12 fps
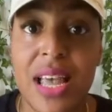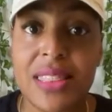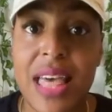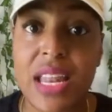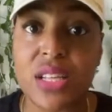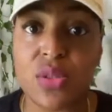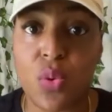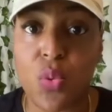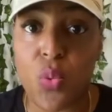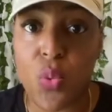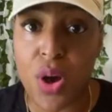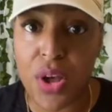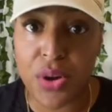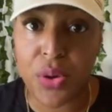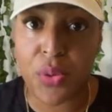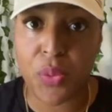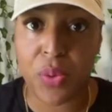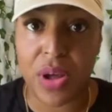that is one
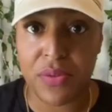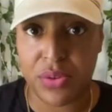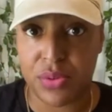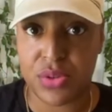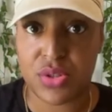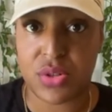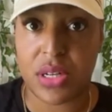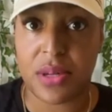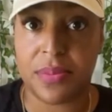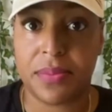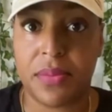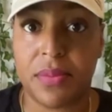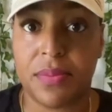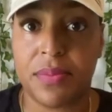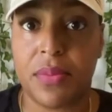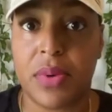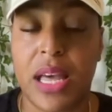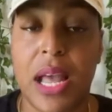revenue stream.
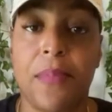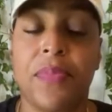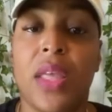Okay?